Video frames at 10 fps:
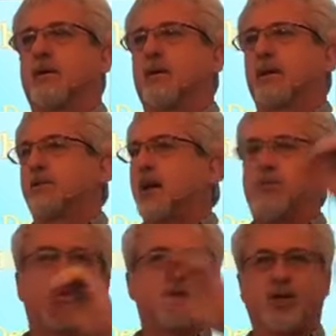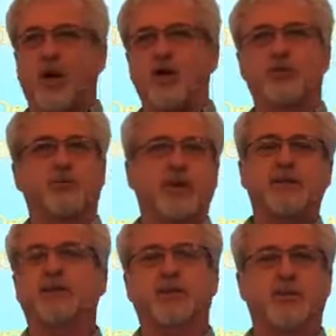It's not one of the larger
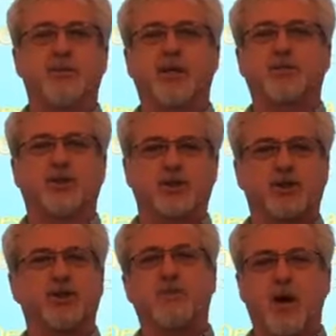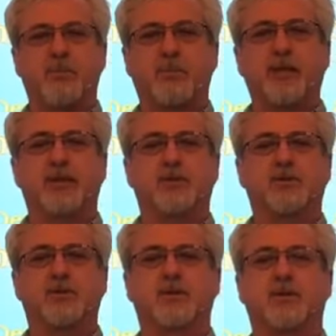pieces of the puzzle, it's a small piece.
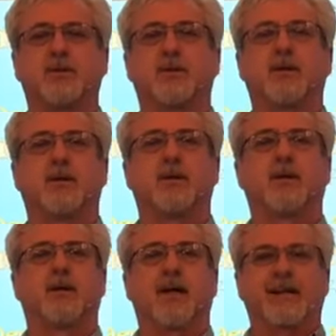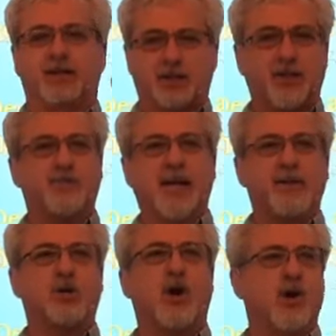And it's
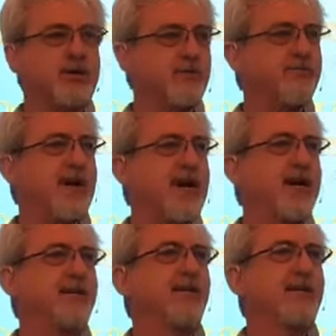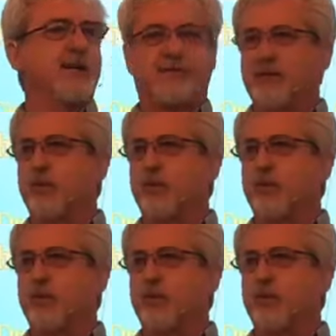sometimes hard to find if you ever